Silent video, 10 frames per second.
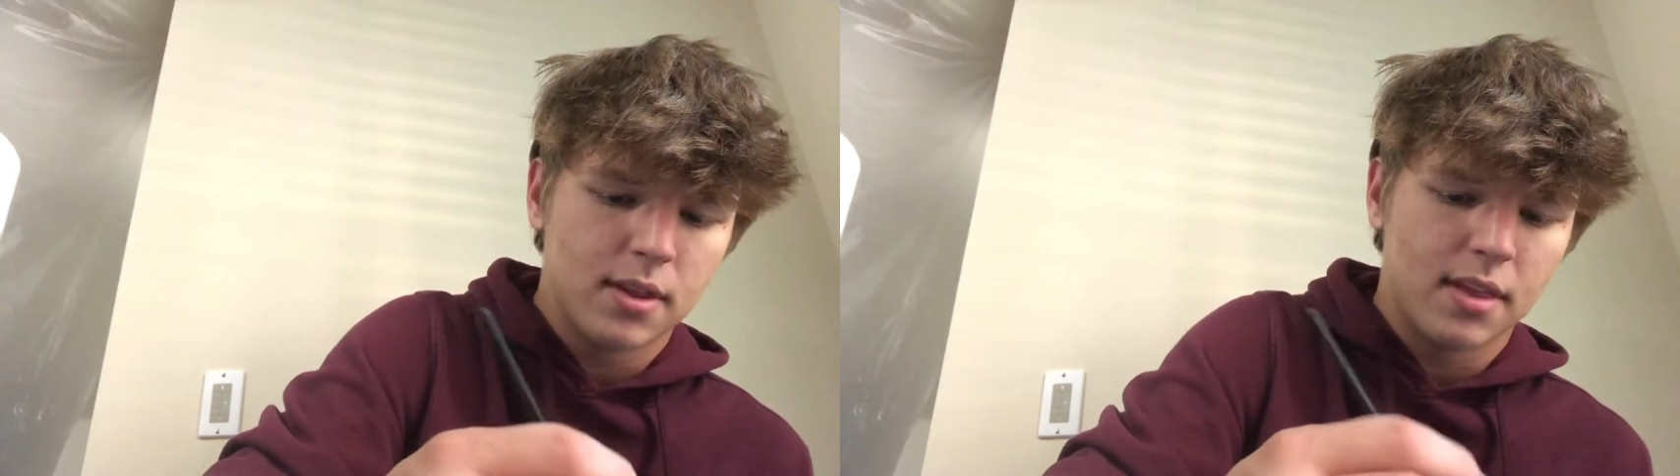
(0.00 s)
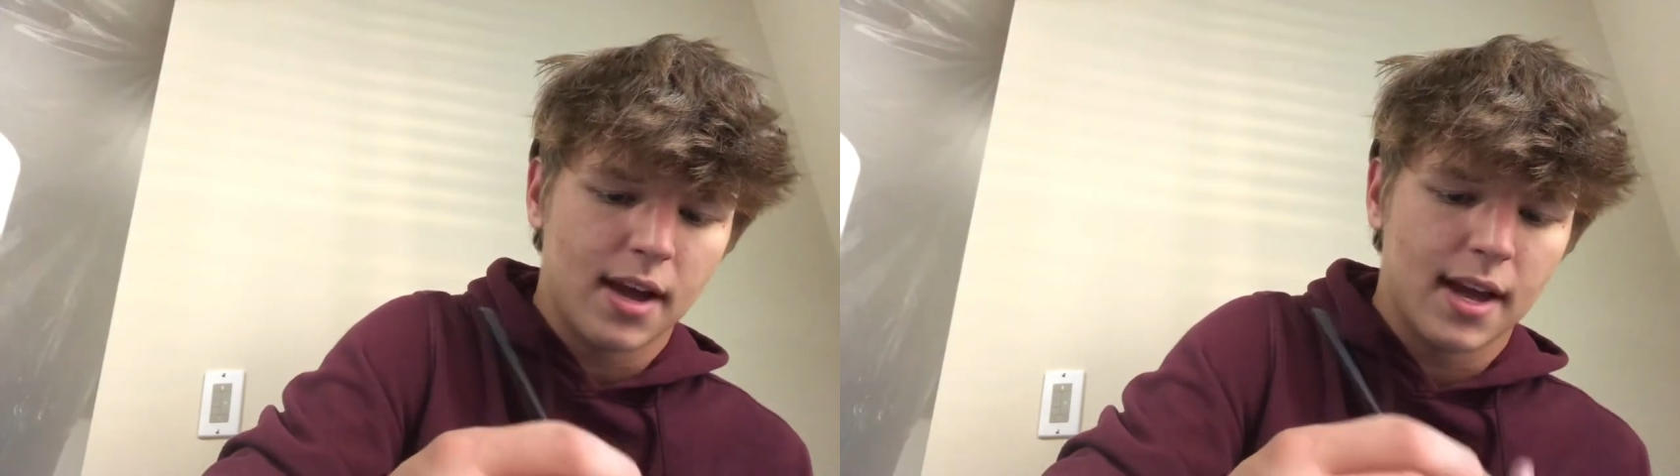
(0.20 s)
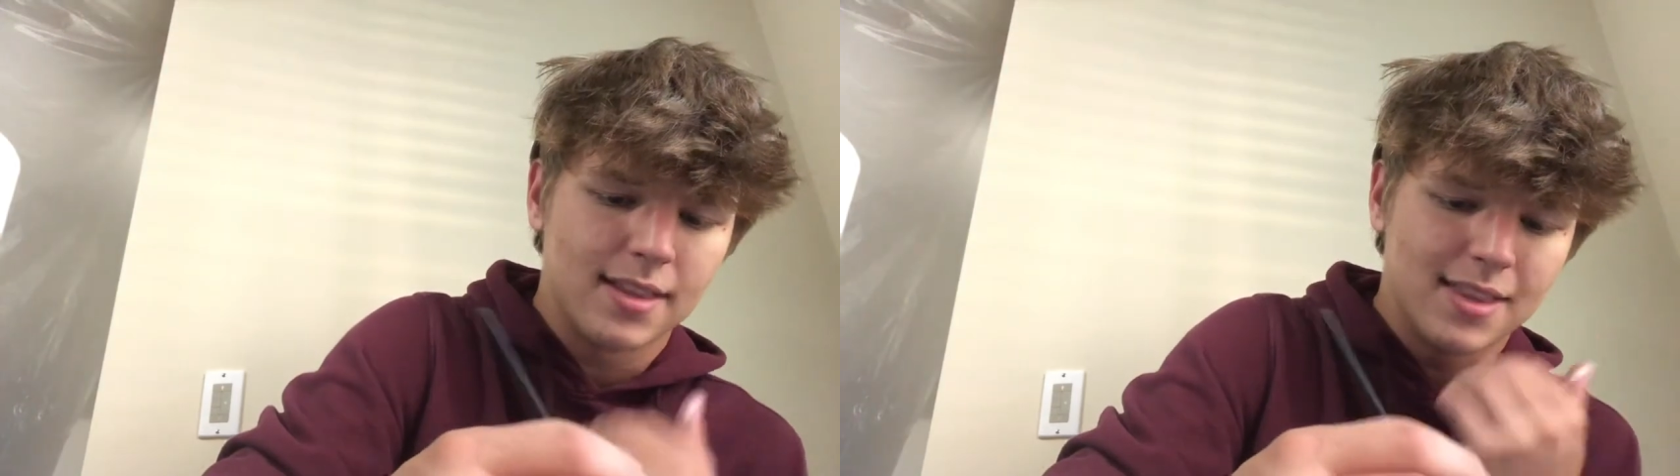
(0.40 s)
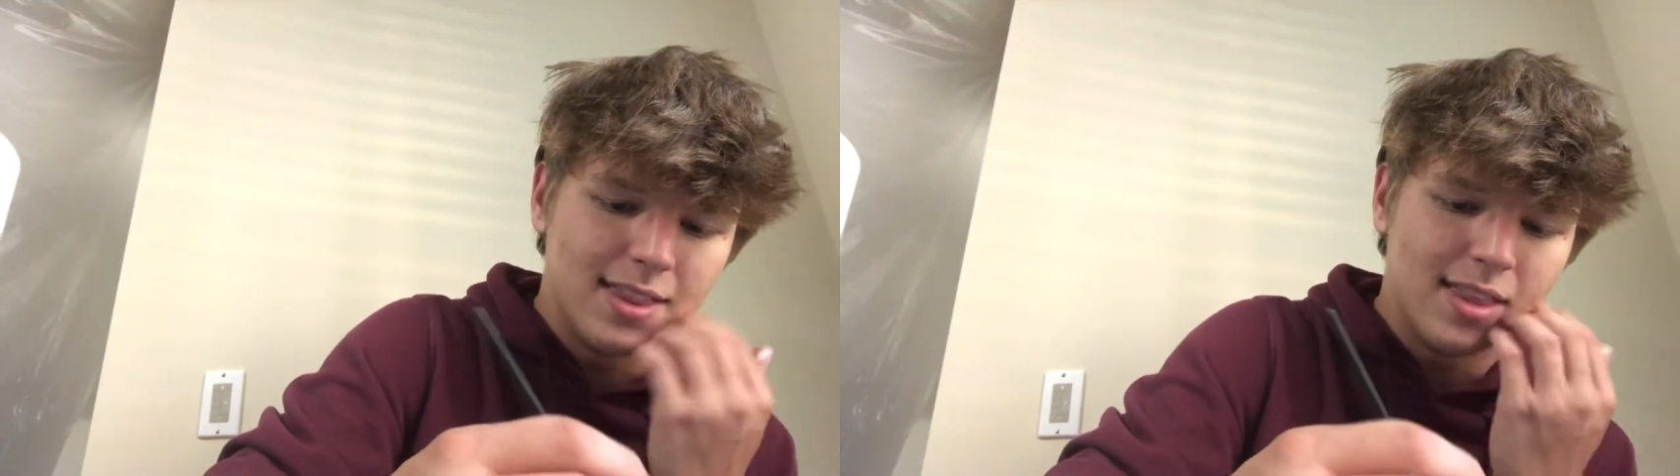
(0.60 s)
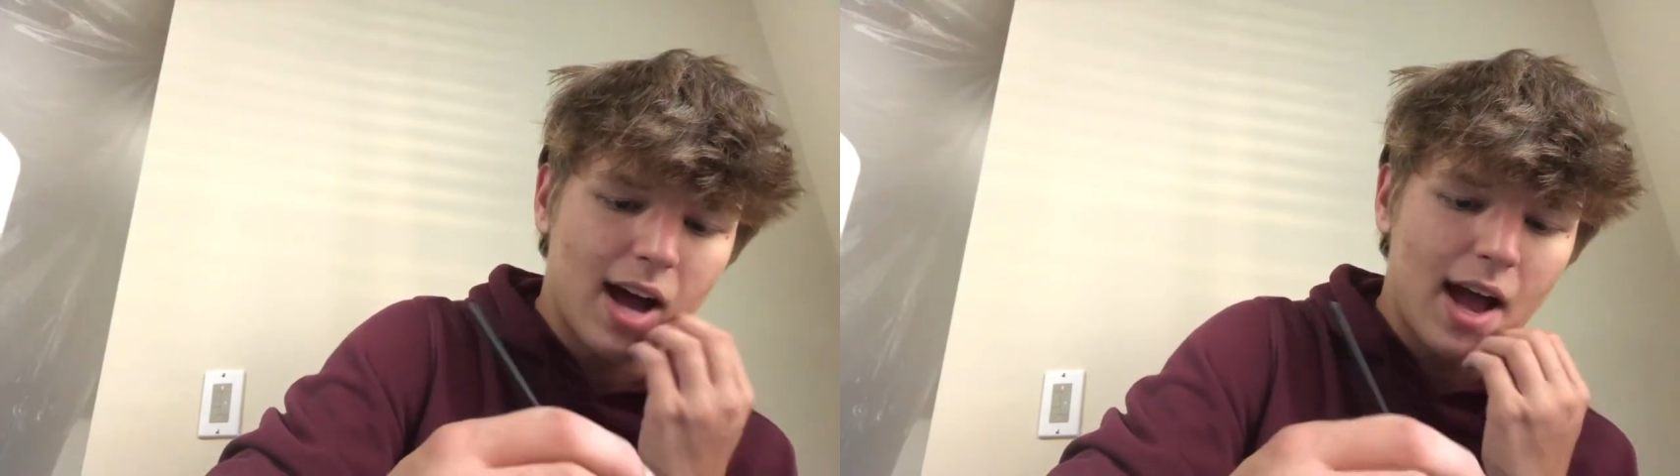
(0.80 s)
that
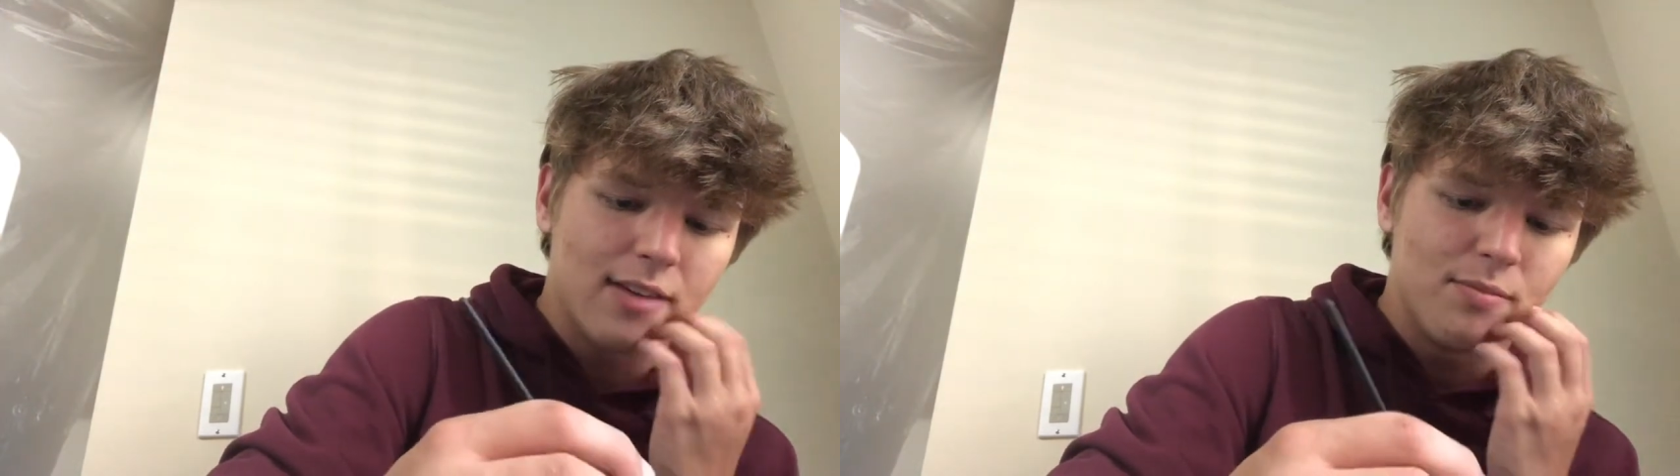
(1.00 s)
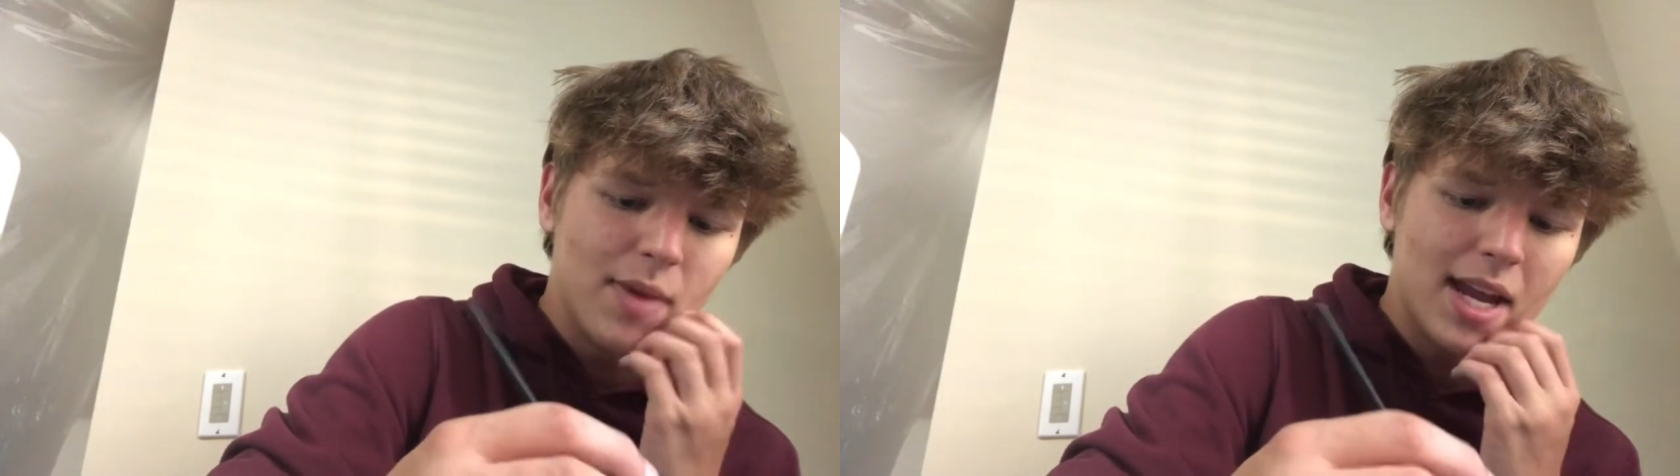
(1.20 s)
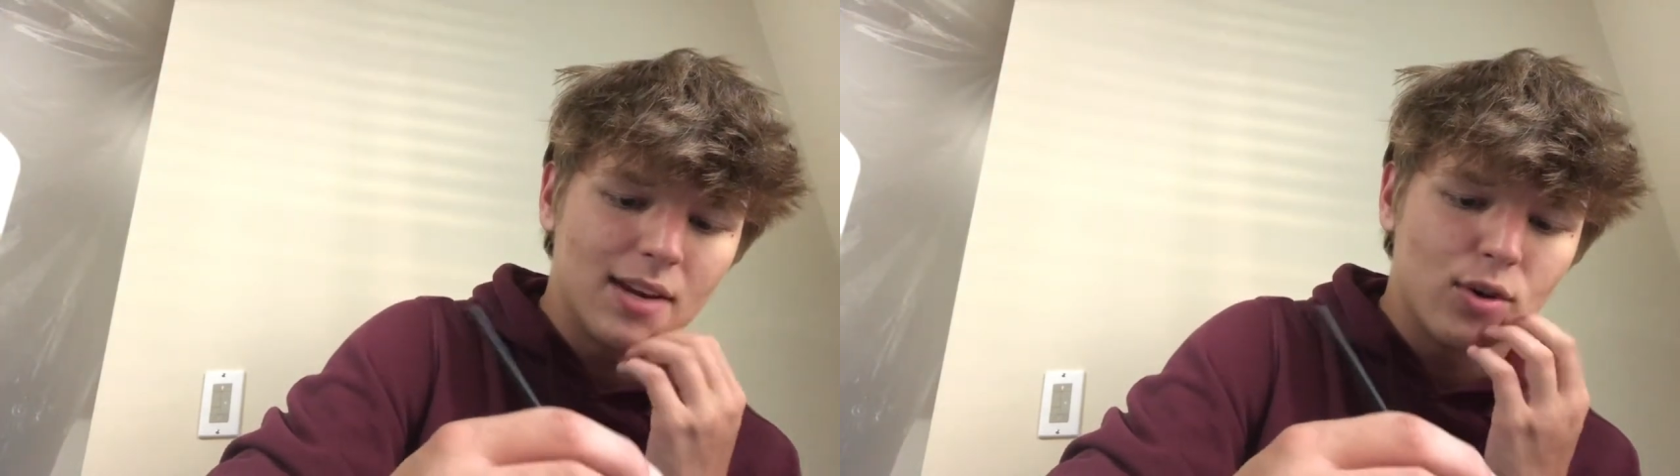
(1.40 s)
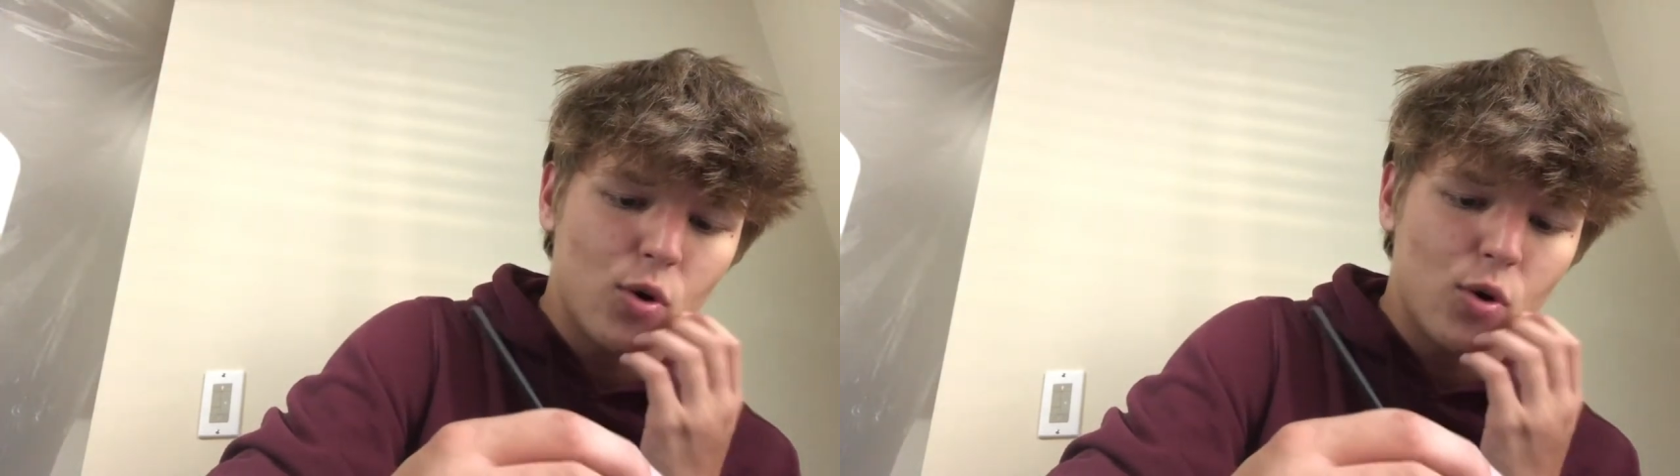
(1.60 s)
I've made